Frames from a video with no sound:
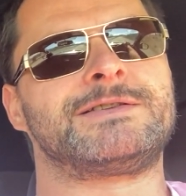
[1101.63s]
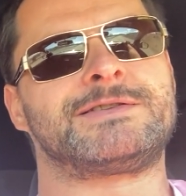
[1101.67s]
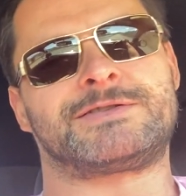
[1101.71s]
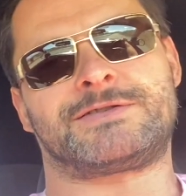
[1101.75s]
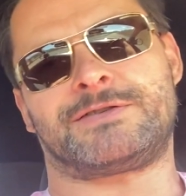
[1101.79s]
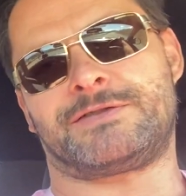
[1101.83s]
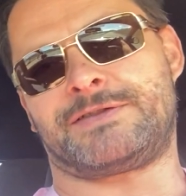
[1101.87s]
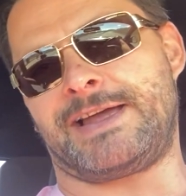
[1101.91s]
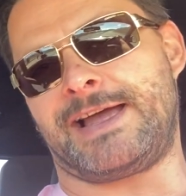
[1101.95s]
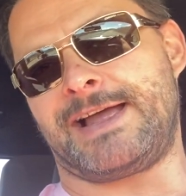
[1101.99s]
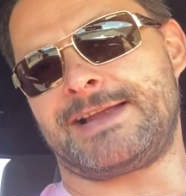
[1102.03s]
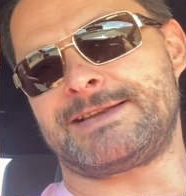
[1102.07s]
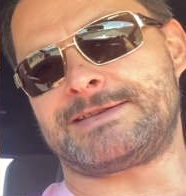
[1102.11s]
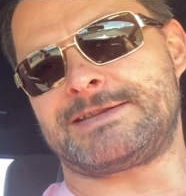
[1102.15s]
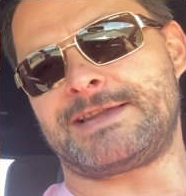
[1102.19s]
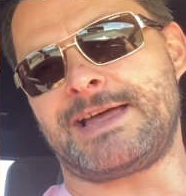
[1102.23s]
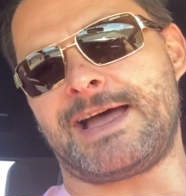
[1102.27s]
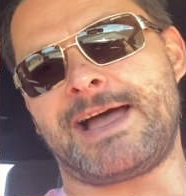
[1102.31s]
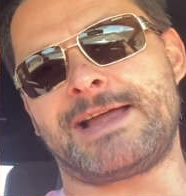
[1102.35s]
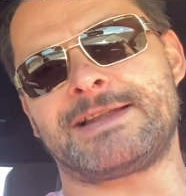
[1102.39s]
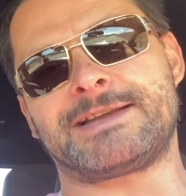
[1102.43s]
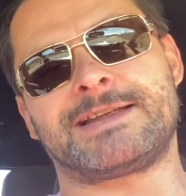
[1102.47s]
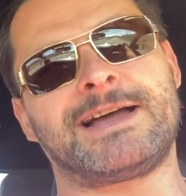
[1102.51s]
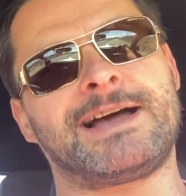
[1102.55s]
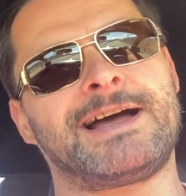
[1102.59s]
So that's
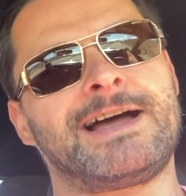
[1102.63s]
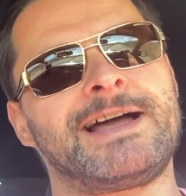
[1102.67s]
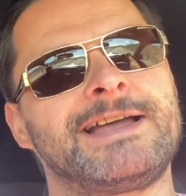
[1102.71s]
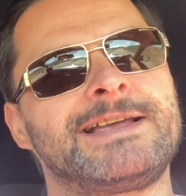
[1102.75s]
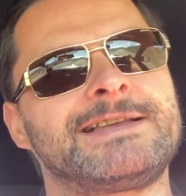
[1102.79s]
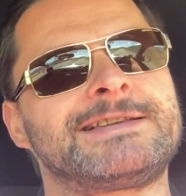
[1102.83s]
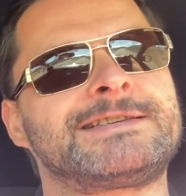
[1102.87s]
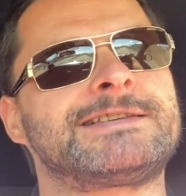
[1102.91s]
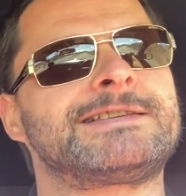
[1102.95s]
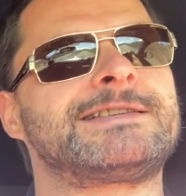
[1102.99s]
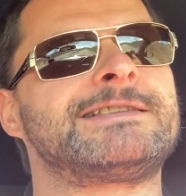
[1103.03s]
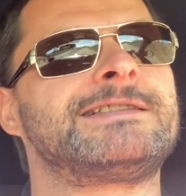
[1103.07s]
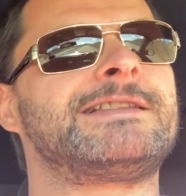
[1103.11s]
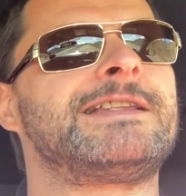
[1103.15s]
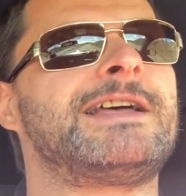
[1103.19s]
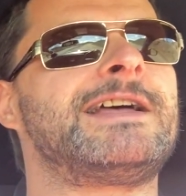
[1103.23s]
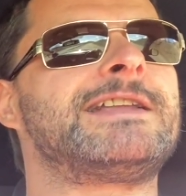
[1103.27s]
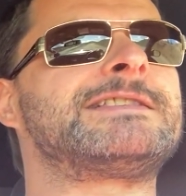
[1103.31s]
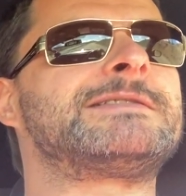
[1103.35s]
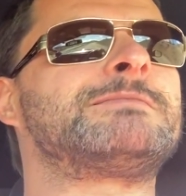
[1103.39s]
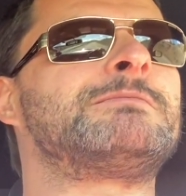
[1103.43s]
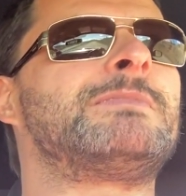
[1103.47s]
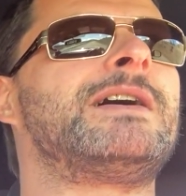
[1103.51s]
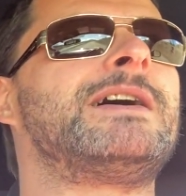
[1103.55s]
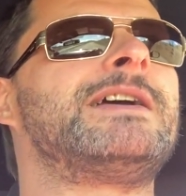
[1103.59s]
that, guys.
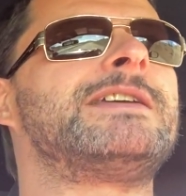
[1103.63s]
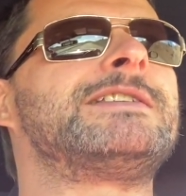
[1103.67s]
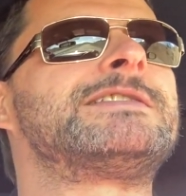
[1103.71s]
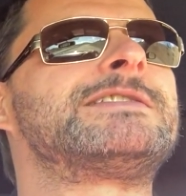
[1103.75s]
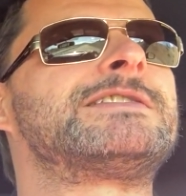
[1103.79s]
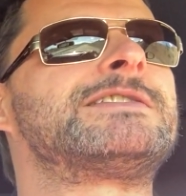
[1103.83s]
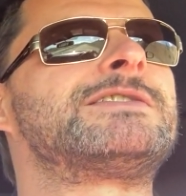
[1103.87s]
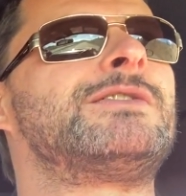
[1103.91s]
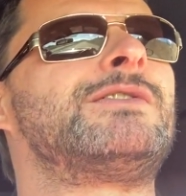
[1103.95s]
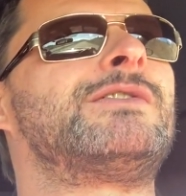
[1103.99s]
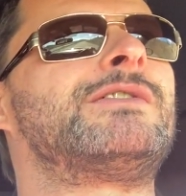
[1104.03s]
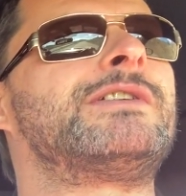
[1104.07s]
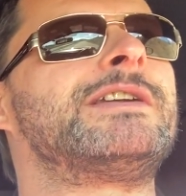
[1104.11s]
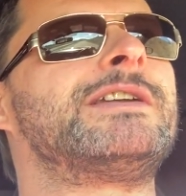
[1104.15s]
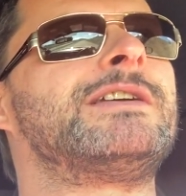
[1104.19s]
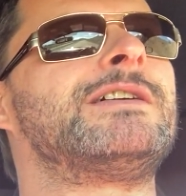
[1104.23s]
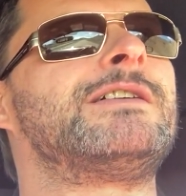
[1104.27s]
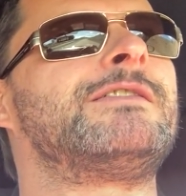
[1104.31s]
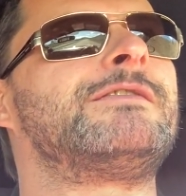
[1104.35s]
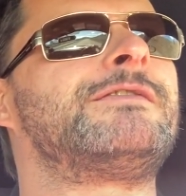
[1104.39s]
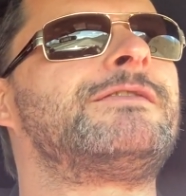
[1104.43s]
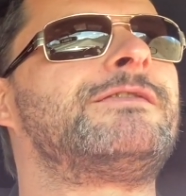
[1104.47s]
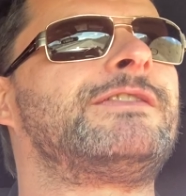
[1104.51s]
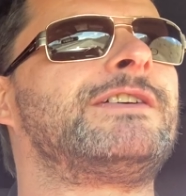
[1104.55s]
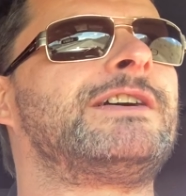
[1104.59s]
That's my story
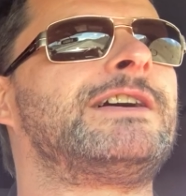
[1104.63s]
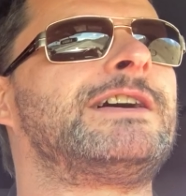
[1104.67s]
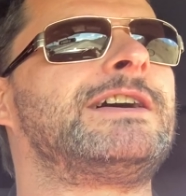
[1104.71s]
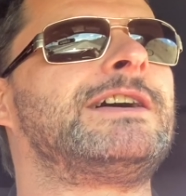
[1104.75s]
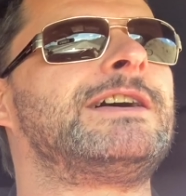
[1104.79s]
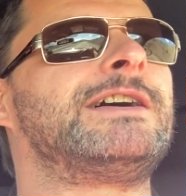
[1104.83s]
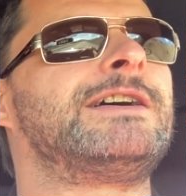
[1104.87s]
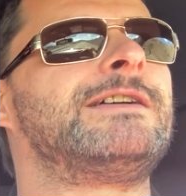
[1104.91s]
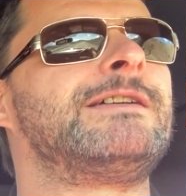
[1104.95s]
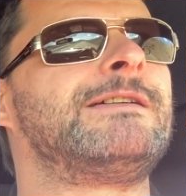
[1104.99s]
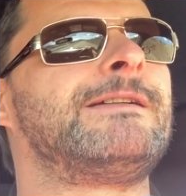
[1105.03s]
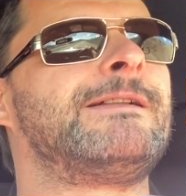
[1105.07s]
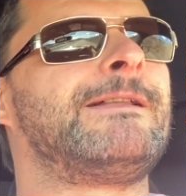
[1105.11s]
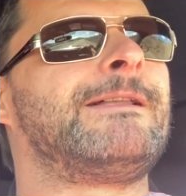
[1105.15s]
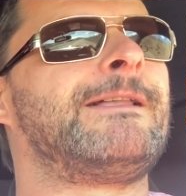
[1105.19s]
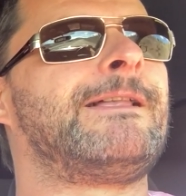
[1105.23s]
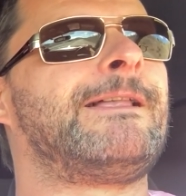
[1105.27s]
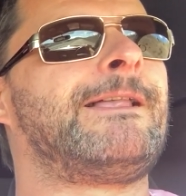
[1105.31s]
of. Uh,